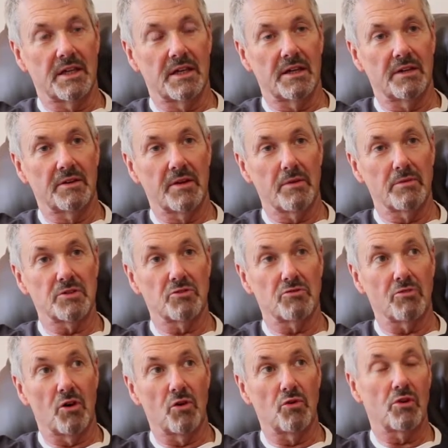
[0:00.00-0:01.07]
It was a
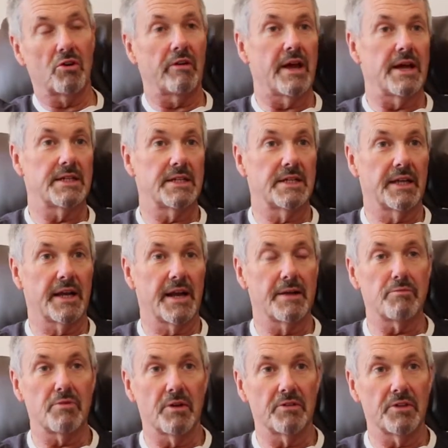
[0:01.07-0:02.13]
role created in
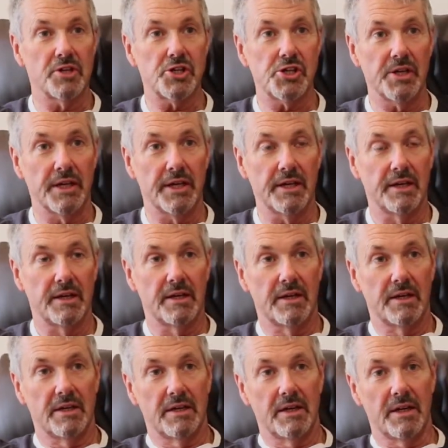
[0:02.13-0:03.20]
April of this year,
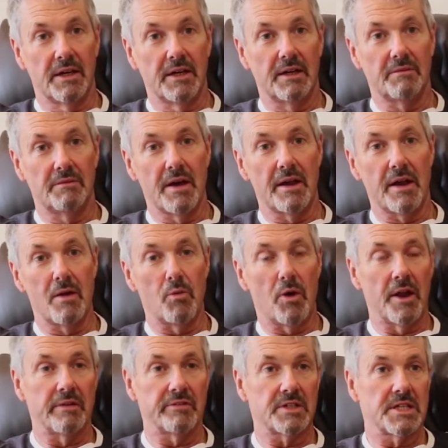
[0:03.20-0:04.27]
and I'm
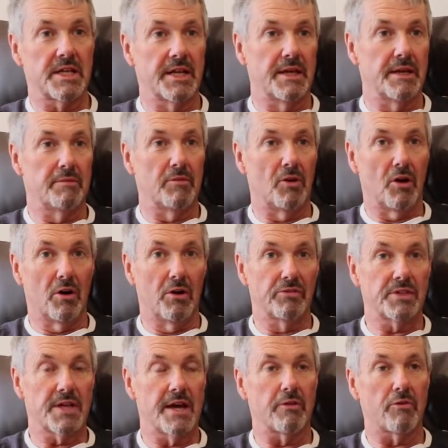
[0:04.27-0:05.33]
one of a team of
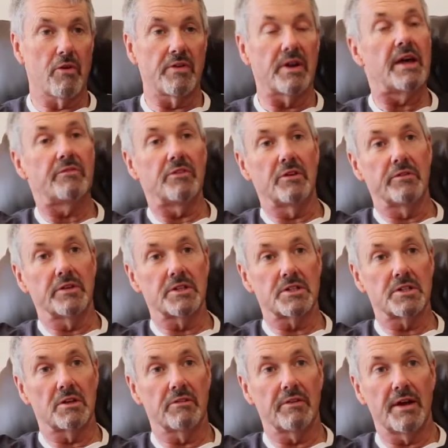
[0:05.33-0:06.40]
10 or 11 of
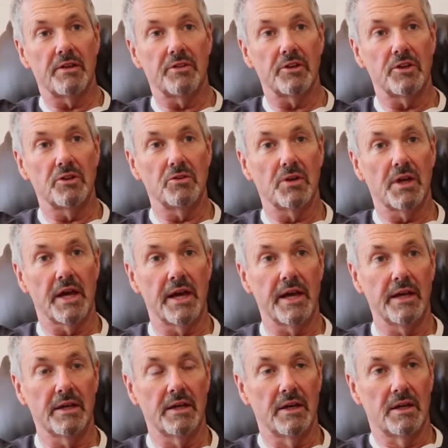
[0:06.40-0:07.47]
us around the
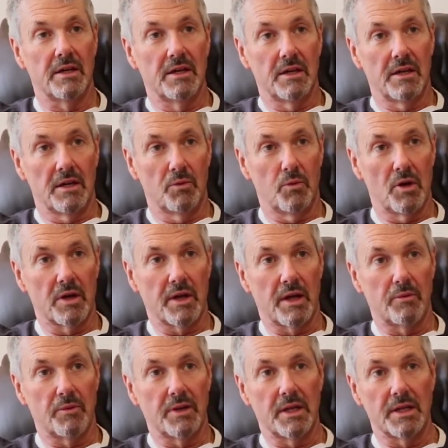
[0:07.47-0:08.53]
UK
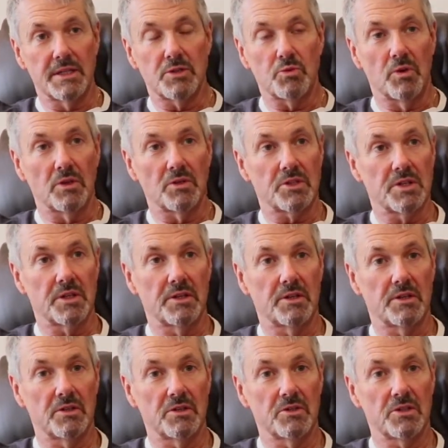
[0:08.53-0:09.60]
working with Liz Wilson,
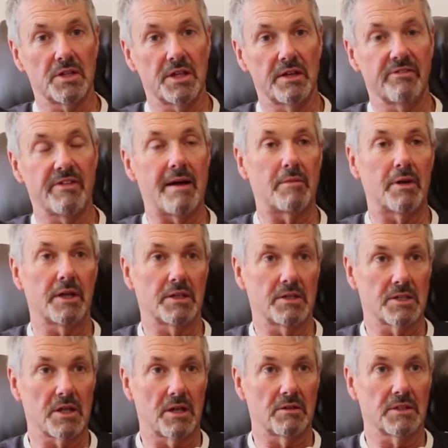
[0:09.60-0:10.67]
who's the family
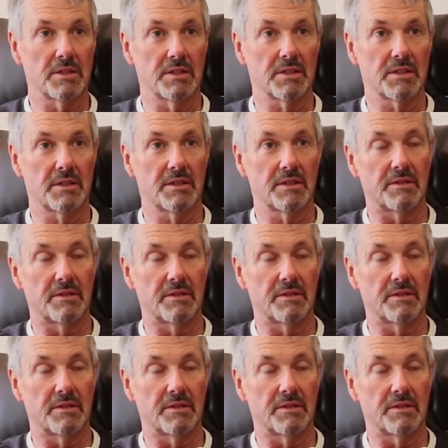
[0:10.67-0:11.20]
consultant.